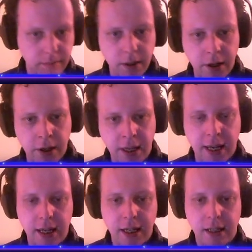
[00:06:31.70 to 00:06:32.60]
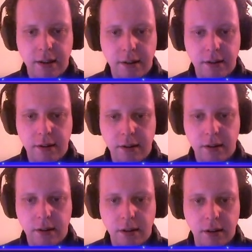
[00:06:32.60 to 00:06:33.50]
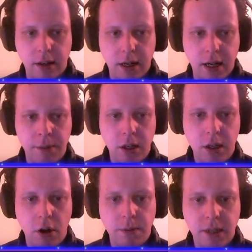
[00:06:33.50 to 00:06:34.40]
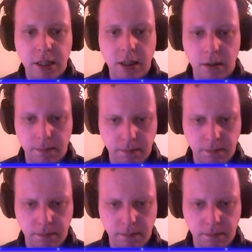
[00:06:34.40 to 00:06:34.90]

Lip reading: Okay. I'm gonna go over to the...